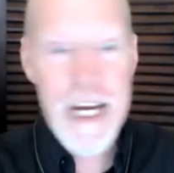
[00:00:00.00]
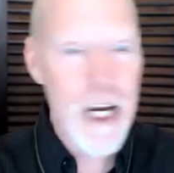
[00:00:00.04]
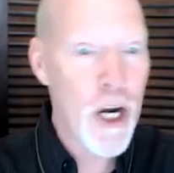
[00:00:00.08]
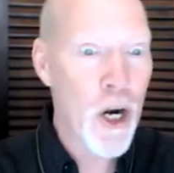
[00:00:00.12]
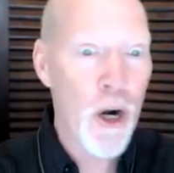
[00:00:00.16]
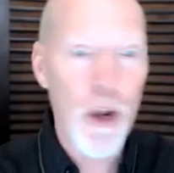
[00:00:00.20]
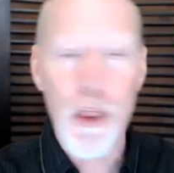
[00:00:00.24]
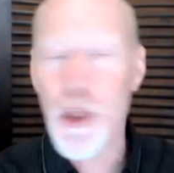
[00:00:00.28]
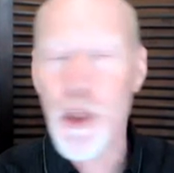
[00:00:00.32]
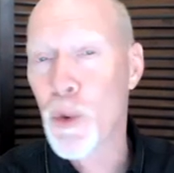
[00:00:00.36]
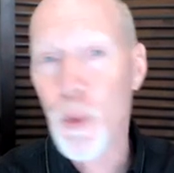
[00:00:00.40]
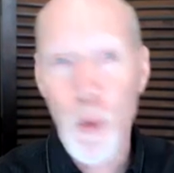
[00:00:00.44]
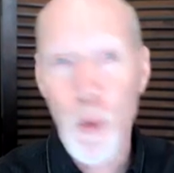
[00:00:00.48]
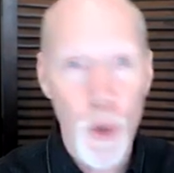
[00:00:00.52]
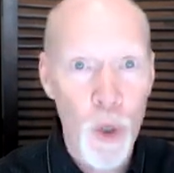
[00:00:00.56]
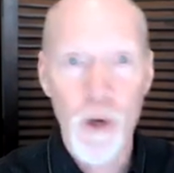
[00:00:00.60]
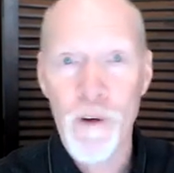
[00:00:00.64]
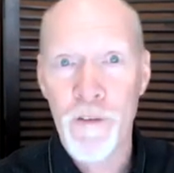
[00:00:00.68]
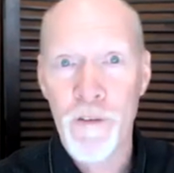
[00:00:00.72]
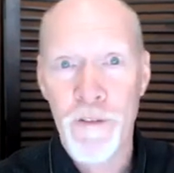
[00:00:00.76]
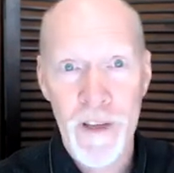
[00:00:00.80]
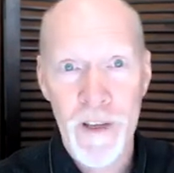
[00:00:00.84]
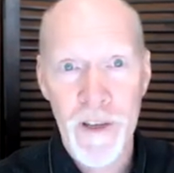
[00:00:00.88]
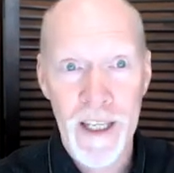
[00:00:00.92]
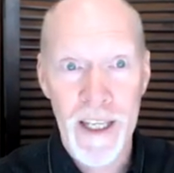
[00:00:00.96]
near the
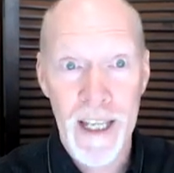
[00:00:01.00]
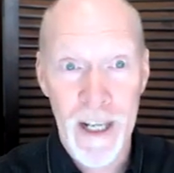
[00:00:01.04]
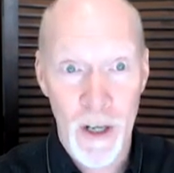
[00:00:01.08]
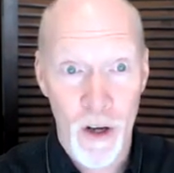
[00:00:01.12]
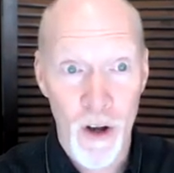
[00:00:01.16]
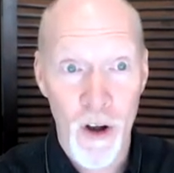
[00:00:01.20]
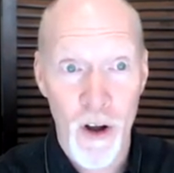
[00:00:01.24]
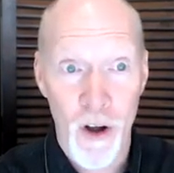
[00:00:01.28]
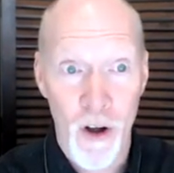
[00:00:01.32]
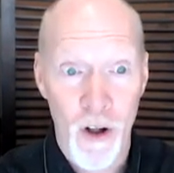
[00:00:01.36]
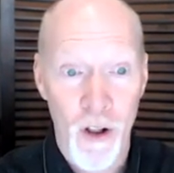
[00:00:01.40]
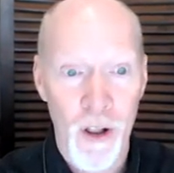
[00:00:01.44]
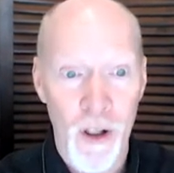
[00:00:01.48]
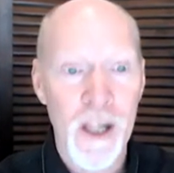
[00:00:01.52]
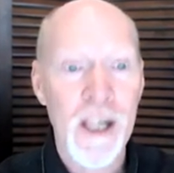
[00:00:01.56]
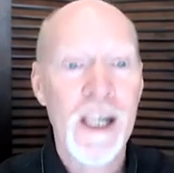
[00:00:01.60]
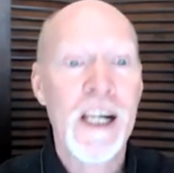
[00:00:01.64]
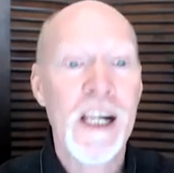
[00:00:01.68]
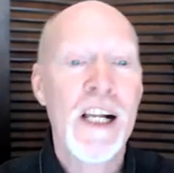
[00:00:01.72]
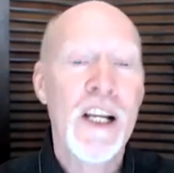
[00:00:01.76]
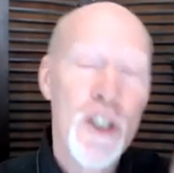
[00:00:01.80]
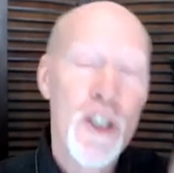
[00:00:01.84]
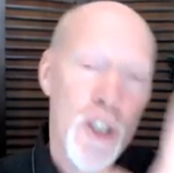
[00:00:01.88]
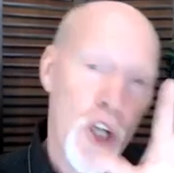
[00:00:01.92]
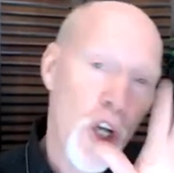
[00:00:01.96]
roof at all
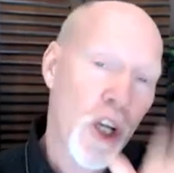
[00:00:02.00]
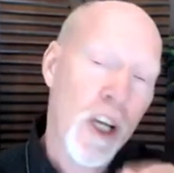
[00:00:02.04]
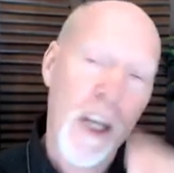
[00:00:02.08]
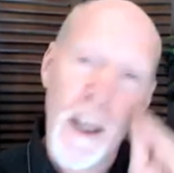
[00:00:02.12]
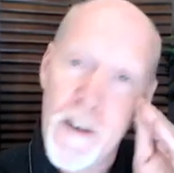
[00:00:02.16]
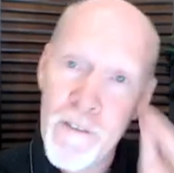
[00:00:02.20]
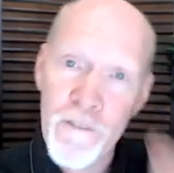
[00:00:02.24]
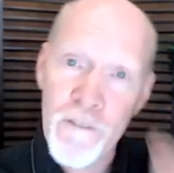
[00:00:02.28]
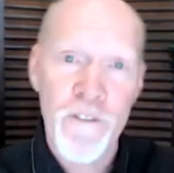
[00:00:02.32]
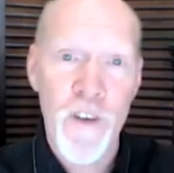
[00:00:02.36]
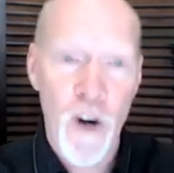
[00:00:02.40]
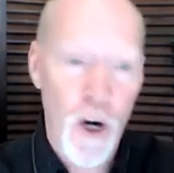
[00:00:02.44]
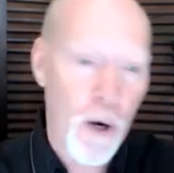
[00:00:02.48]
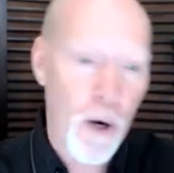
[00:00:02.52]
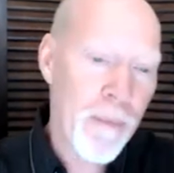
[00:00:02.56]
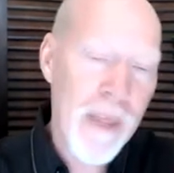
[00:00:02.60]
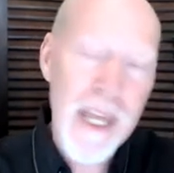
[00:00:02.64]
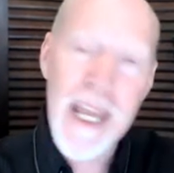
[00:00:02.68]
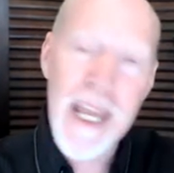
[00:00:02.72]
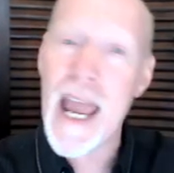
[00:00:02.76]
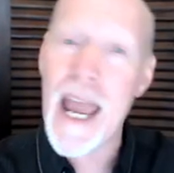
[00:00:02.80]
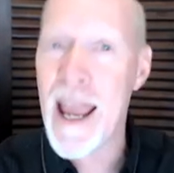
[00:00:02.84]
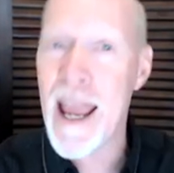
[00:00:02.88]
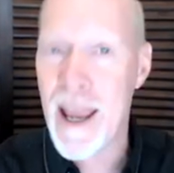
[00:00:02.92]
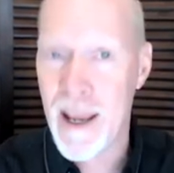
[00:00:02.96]
to confirm
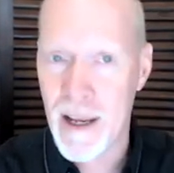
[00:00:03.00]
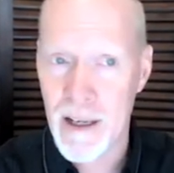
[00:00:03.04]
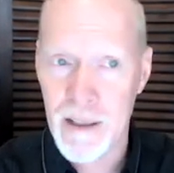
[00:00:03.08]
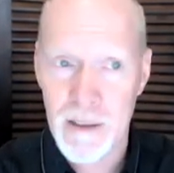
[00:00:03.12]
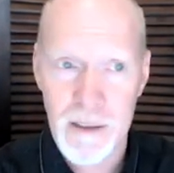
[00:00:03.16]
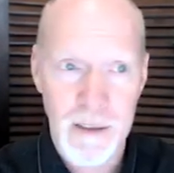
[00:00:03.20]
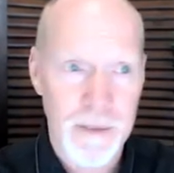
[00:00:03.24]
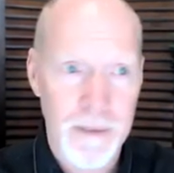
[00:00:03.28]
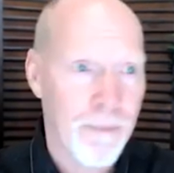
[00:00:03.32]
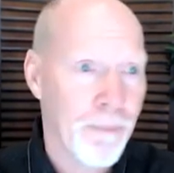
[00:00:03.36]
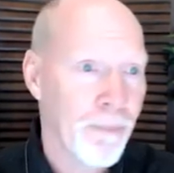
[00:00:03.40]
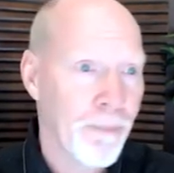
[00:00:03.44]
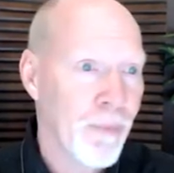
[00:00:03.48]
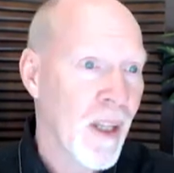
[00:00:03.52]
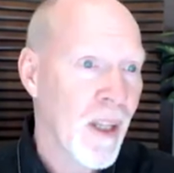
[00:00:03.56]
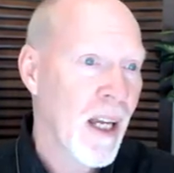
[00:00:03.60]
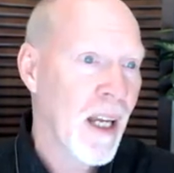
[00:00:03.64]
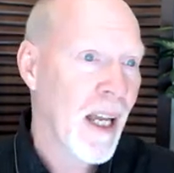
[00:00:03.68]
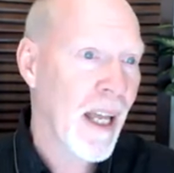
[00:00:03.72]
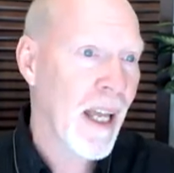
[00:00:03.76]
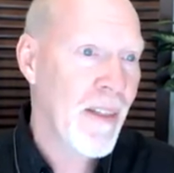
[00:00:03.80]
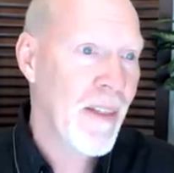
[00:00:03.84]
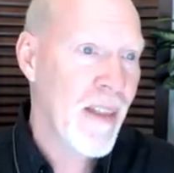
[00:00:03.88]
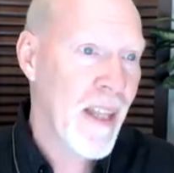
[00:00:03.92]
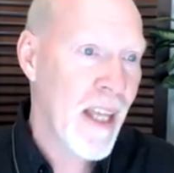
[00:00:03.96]
the angle.
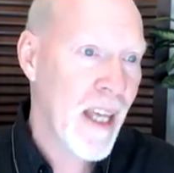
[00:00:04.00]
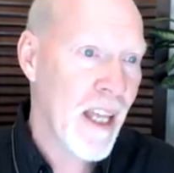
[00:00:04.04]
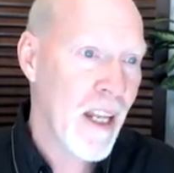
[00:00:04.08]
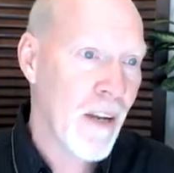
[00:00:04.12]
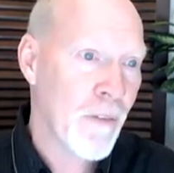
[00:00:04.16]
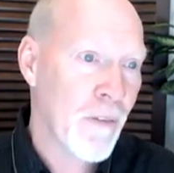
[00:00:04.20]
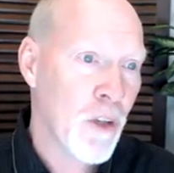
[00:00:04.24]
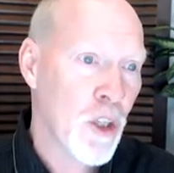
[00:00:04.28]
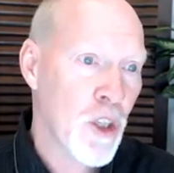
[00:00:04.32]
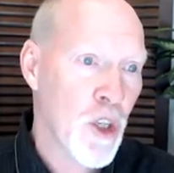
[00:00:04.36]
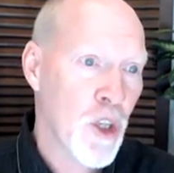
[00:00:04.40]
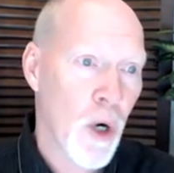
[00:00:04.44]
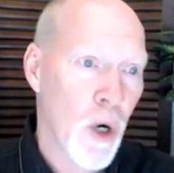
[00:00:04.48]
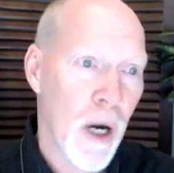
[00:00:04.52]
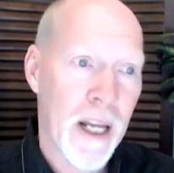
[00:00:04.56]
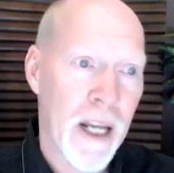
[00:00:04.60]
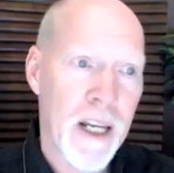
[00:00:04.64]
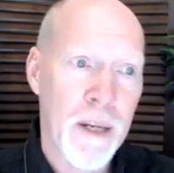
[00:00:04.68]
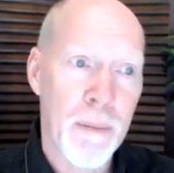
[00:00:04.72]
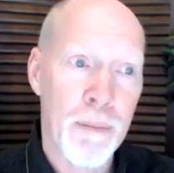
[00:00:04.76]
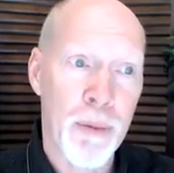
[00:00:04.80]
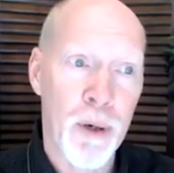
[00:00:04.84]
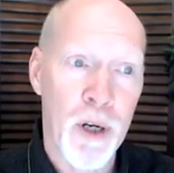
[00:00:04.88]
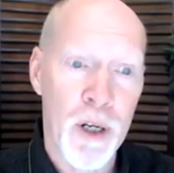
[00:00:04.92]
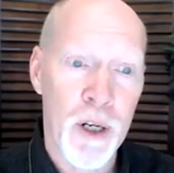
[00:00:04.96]
And then if you tried
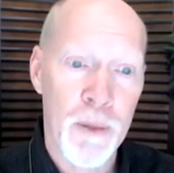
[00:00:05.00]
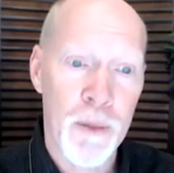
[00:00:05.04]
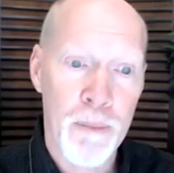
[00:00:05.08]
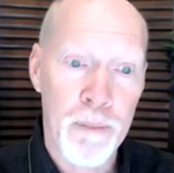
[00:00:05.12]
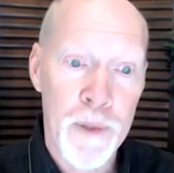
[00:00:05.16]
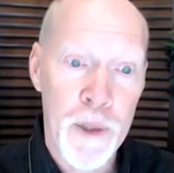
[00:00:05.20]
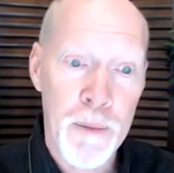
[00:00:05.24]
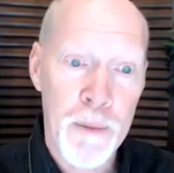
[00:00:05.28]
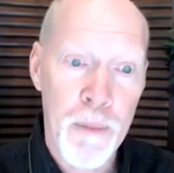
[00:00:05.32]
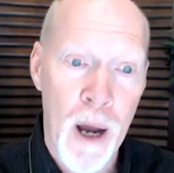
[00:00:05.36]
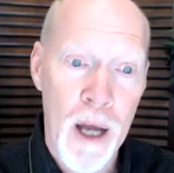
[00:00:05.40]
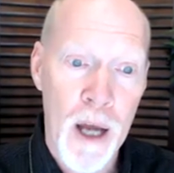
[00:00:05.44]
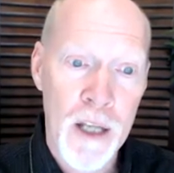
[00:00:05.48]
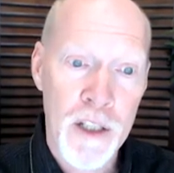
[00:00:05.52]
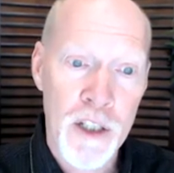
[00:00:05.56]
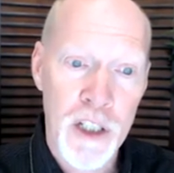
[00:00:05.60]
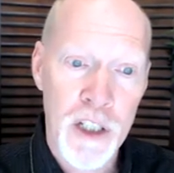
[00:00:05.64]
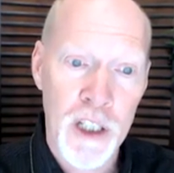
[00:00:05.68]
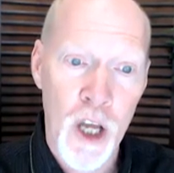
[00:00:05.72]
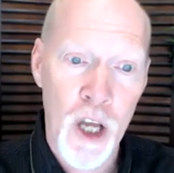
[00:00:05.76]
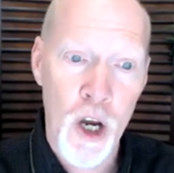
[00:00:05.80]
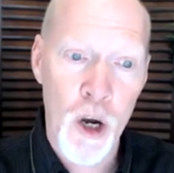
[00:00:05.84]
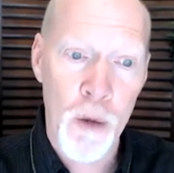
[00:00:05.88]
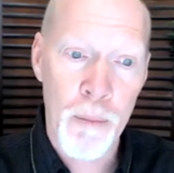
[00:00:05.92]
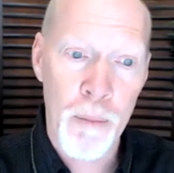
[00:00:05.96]
to put a spot
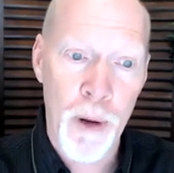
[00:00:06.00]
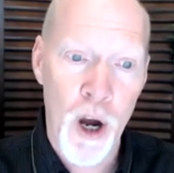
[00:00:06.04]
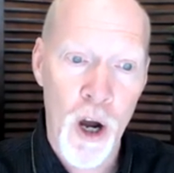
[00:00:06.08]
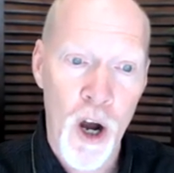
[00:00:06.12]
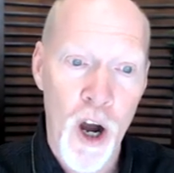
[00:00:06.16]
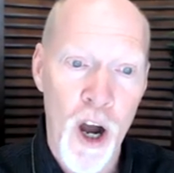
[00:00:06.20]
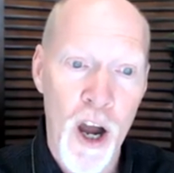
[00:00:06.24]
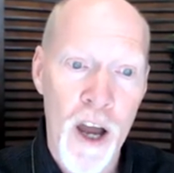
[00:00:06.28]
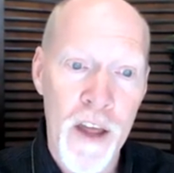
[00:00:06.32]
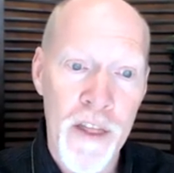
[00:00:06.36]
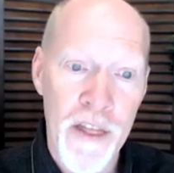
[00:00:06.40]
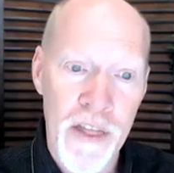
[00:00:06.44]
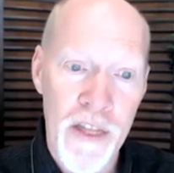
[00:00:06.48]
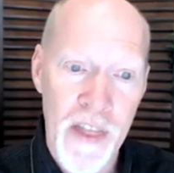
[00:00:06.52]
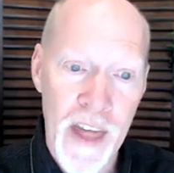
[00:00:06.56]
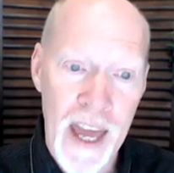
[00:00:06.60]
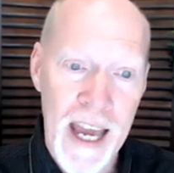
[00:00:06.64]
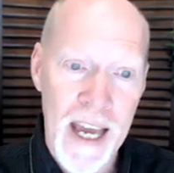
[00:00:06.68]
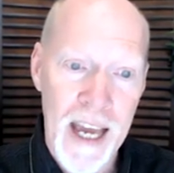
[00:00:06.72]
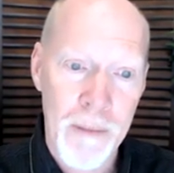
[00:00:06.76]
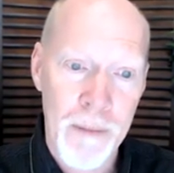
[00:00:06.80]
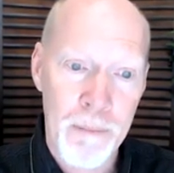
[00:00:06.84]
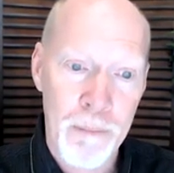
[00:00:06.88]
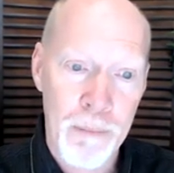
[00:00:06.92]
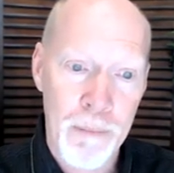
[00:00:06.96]
slope on
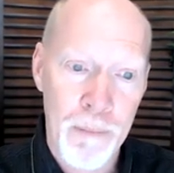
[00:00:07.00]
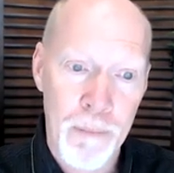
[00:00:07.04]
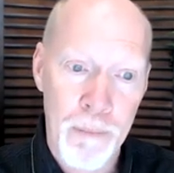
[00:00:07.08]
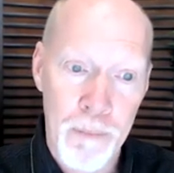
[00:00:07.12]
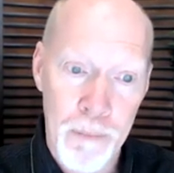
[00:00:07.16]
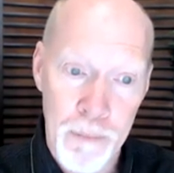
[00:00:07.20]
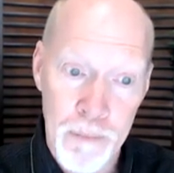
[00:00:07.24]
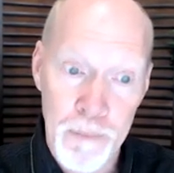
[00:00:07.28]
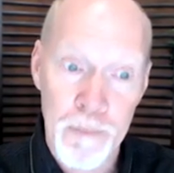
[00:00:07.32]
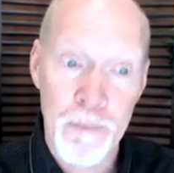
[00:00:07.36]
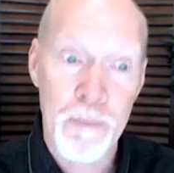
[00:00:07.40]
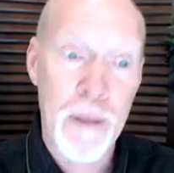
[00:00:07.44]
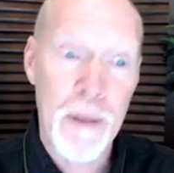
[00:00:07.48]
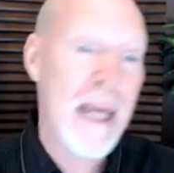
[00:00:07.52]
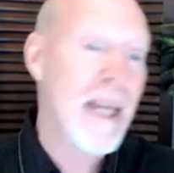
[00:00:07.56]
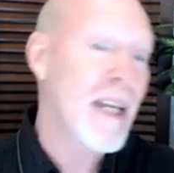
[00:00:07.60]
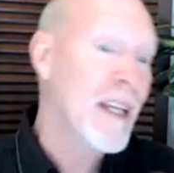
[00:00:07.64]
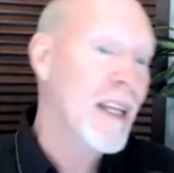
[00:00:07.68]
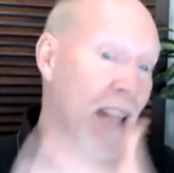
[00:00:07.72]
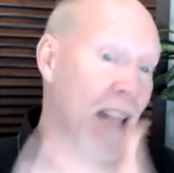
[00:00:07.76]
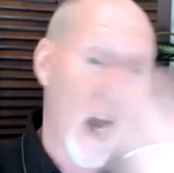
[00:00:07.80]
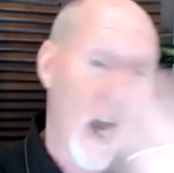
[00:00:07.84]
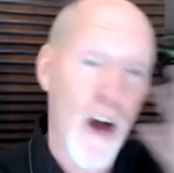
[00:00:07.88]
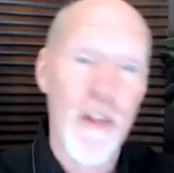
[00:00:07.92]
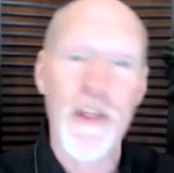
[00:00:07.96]
that
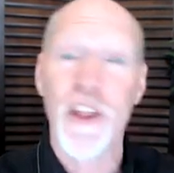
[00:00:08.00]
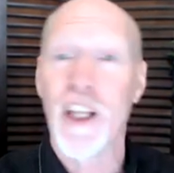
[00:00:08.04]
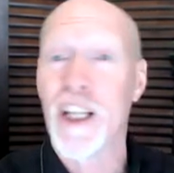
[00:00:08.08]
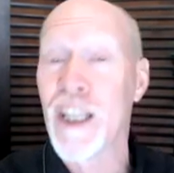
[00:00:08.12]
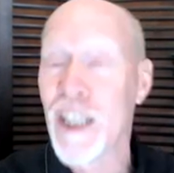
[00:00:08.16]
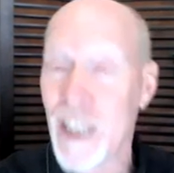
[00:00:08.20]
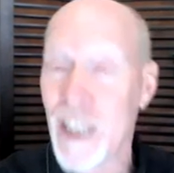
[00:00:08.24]
on the